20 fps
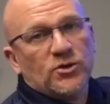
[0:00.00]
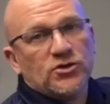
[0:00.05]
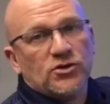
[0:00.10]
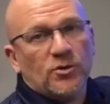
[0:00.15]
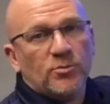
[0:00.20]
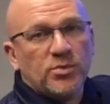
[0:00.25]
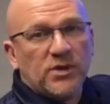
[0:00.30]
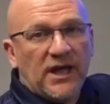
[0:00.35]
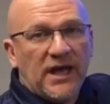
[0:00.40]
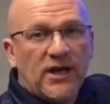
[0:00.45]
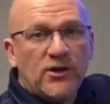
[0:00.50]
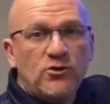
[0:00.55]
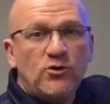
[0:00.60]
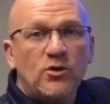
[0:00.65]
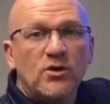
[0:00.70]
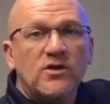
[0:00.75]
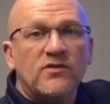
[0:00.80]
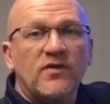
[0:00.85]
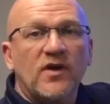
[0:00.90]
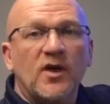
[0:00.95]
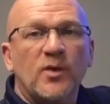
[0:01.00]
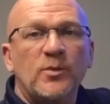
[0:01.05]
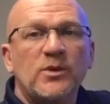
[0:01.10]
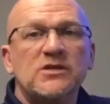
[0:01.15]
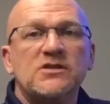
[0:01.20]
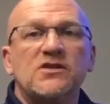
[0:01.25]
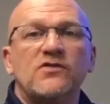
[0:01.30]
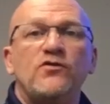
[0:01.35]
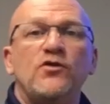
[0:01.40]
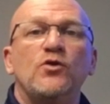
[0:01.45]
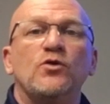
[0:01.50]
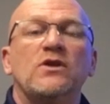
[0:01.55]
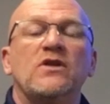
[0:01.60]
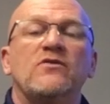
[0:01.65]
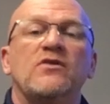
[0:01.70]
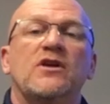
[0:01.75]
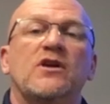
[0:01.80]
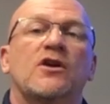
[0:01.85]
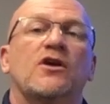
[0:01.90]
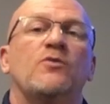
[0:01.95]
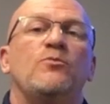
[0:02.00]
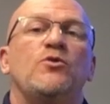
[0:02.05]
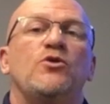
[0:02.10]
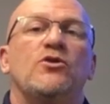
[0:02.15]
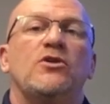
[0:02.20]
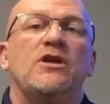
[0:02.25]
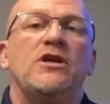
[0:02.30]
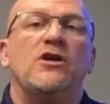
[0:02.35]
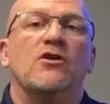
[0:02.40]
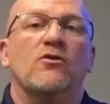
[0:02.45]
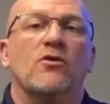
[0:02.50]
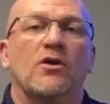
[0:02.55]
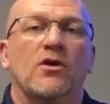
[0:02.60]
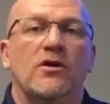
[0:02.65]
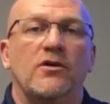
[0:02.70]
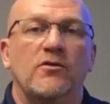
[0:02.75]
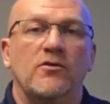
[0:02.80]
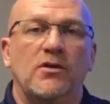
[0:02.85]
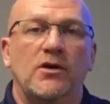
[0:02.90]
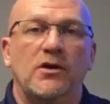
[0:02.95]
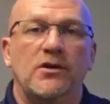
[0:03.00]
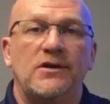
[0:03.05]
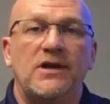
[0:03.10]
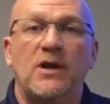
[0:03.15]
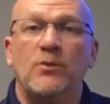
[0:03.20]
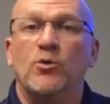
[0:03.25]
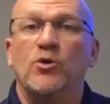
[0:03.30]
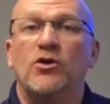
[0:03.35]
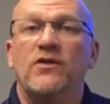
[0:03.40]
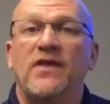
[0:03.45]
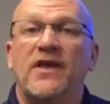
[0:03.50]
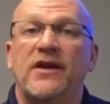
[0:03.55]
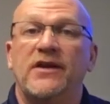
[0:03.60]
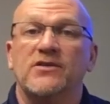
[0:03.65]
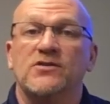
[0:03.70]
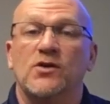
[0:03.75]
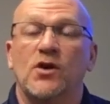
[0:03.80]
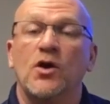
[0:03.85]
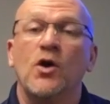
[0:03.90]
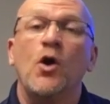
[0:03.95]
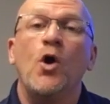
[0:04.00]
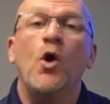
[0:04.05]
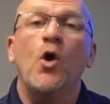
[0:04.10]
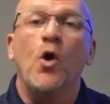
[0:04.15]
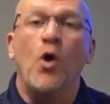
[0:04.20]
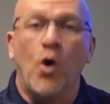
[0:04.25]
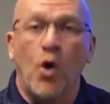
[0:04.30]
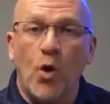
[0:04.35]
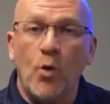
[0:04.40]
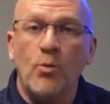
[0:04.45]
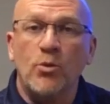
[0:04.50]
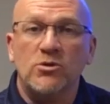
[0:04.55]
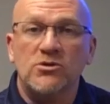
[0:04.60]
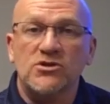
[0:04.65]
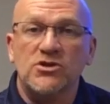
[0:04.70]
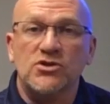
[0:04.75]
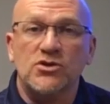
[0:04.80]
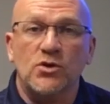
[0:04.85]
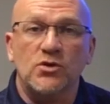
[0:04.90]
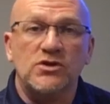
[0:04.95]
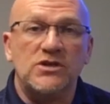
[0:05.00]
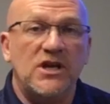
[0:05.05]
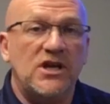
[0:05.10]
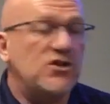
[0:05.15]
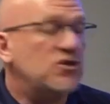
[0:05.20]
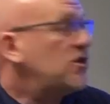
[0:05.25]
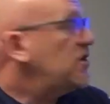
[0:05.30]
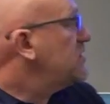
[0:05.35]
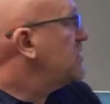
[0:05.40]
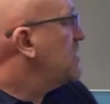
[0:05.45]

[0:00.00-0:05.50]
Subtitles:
which are planned unit developments. If you live in a community or a neighborhood that has a homeowners association,